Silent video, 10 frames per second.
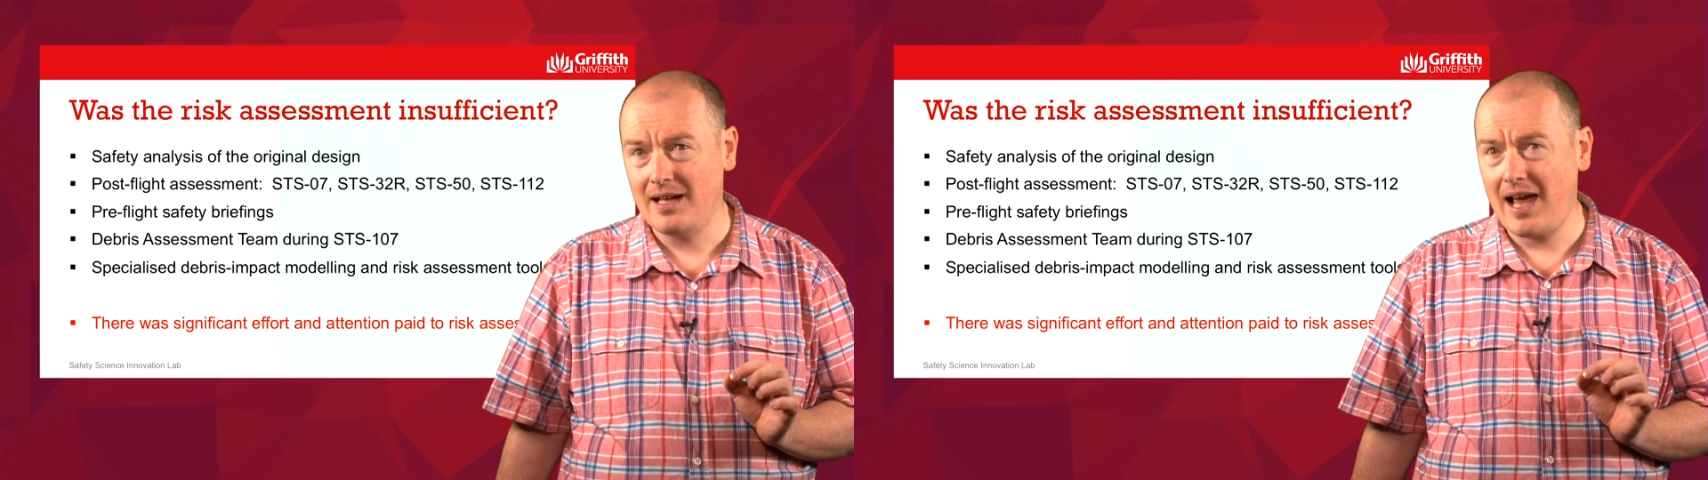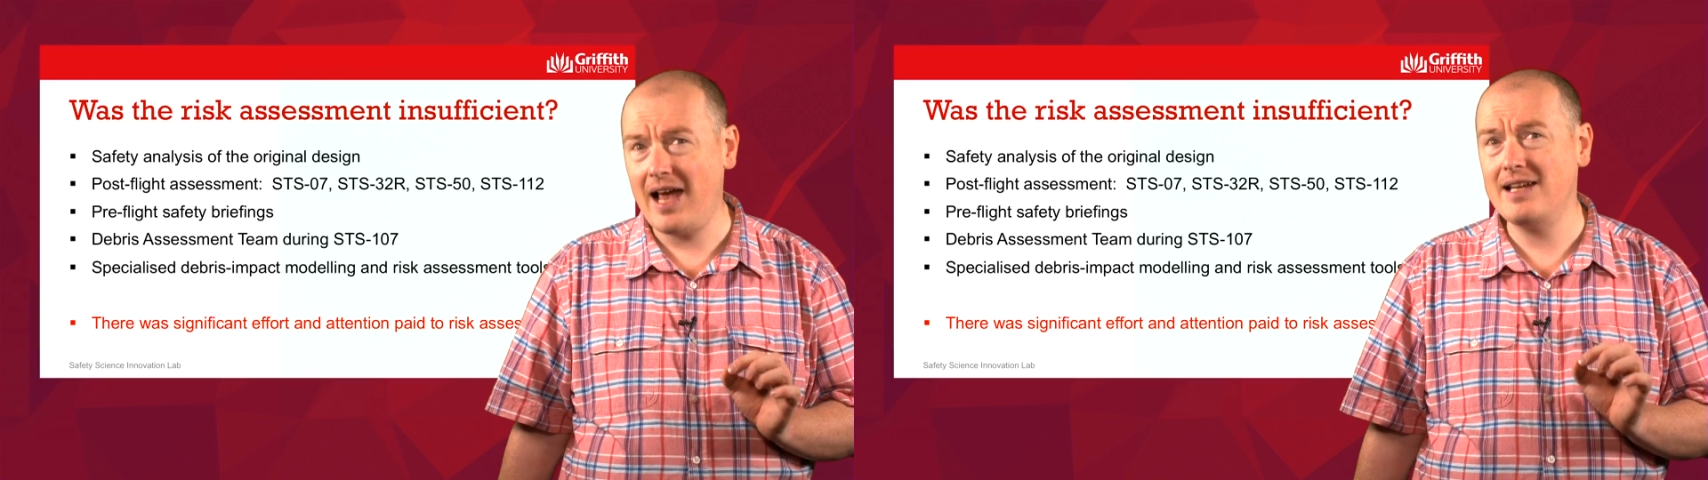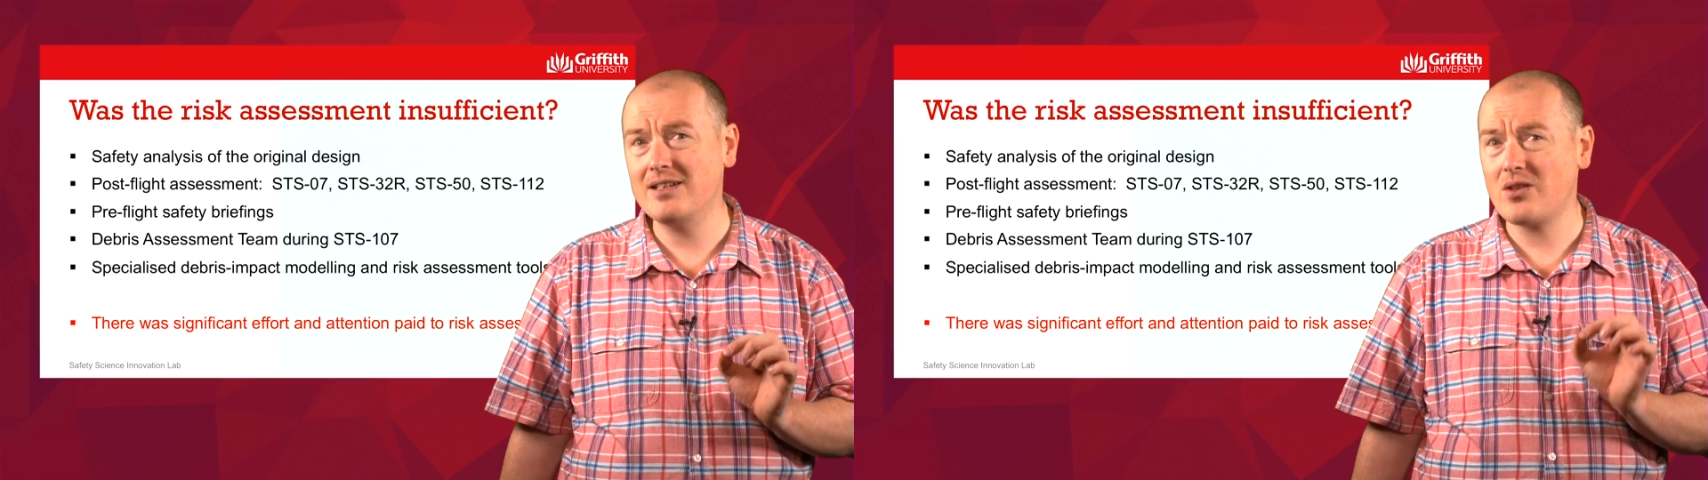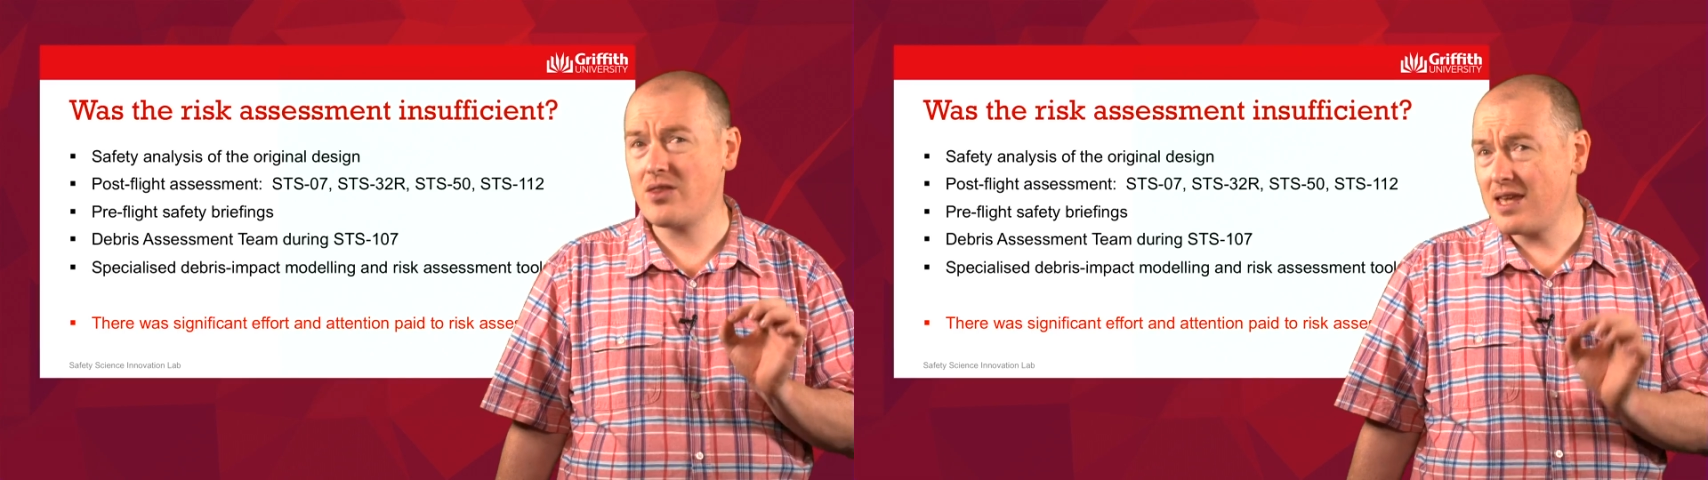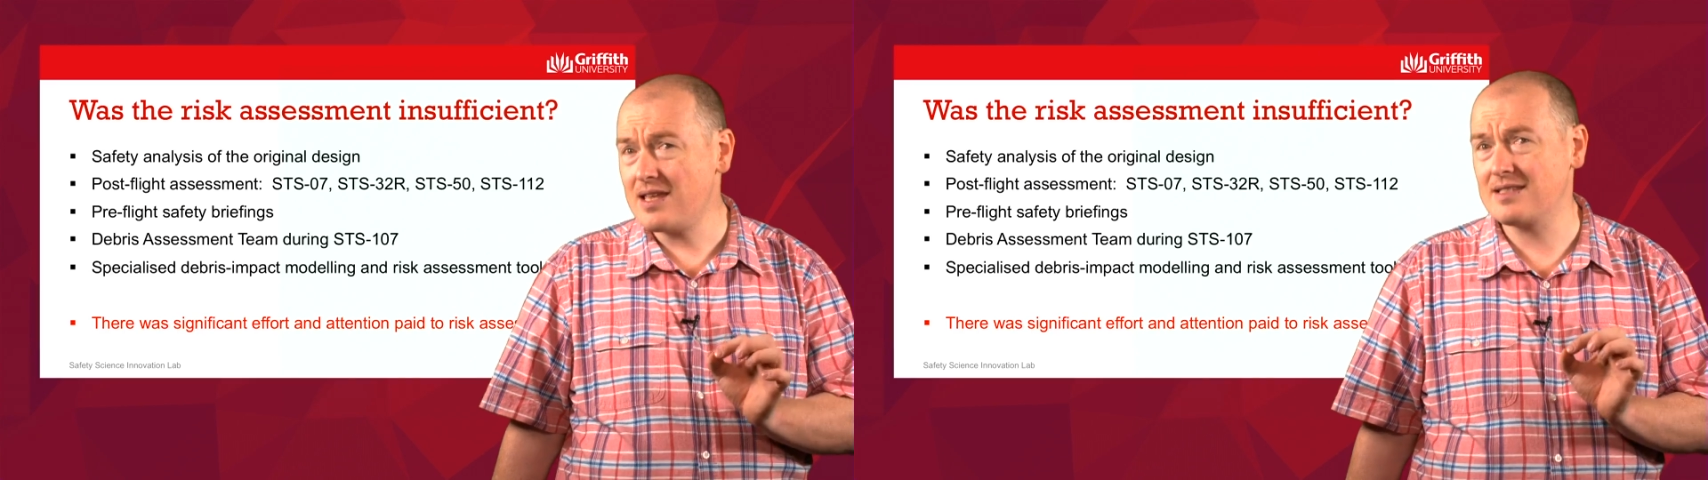And
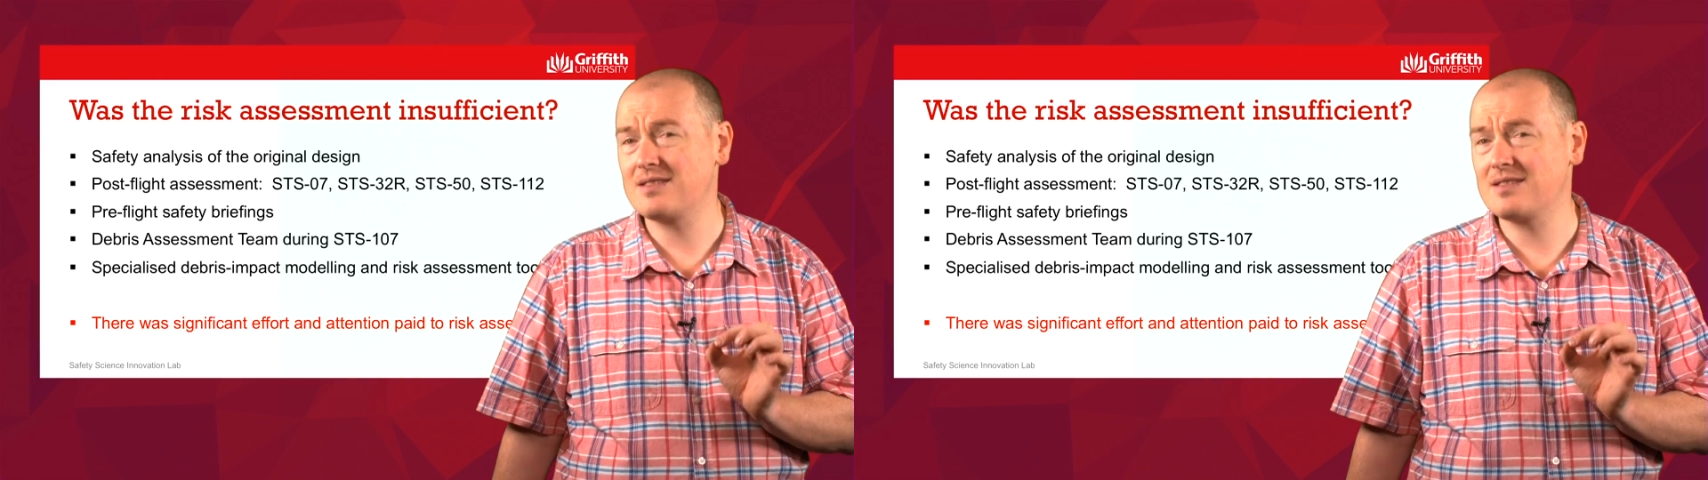these